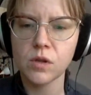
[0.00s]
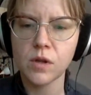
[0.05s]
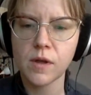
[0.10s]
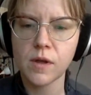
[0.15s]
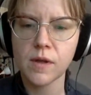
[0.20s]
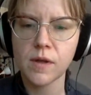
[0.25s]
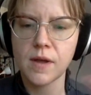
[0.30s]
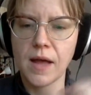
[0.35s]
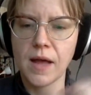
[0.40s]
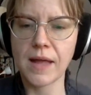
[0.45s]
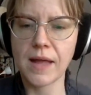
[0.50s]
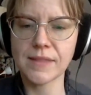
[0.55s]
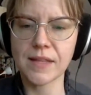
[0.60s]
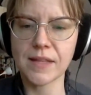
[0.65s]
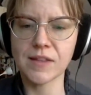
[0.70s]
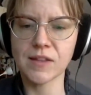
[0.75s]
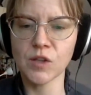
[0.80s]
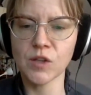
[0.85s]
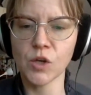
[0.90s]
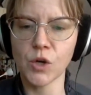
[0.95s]
And
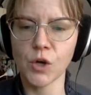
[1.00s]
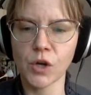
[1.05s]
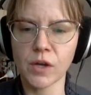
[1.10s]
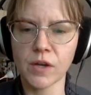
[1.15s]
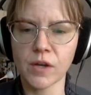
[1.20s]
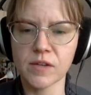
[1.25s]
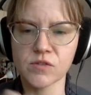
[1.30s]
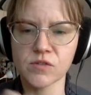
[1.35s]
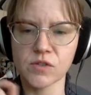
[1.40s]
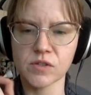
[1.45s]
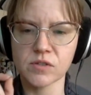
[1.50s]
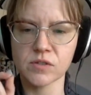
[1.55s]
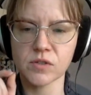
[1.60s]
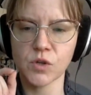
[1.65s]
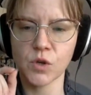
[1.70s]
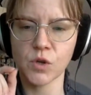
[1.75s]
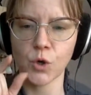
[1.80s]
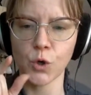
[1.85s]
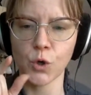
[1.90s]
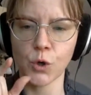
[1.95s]
then look is just,
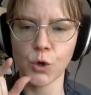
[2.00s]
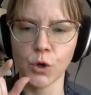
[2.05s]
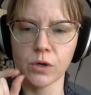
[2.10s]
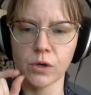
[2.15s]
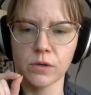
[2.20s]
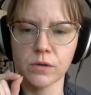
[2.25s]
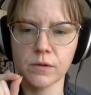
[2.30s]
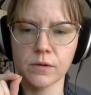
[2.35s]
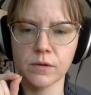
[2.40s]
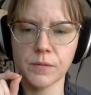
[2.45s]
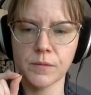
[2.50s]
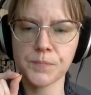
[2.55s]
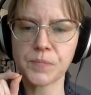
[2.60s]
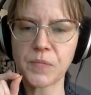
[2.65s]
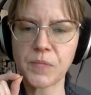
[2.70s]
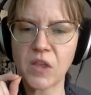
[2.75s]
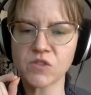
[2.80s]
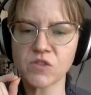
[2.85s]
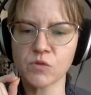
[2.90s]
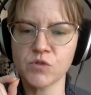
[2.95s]

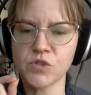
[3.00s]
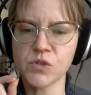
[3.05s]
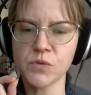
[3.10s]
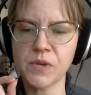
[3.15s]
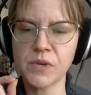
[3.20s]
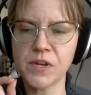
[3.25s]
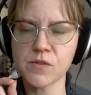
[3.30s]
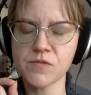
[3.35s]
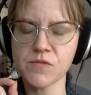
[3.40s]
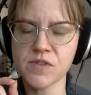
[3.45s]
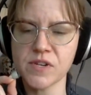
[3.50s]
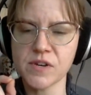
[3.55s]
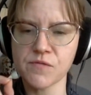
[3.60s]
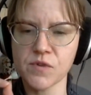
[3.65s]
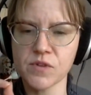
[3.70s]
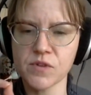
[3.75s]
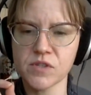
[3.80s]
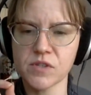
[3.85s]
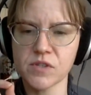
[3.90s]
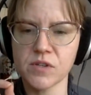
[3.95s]
So do you hear the
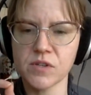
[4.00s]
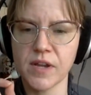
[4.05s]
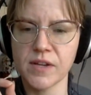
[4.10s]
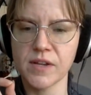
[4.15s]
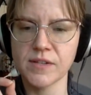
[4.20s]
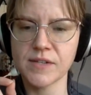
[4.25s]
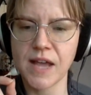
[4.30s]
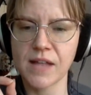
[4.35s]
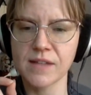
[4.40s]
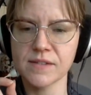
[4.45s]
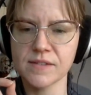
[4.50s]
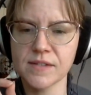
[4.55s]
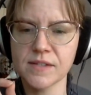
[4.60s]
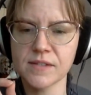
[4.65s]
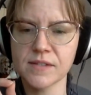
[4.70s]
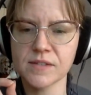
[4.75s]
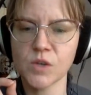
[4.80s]
difference in tenseness?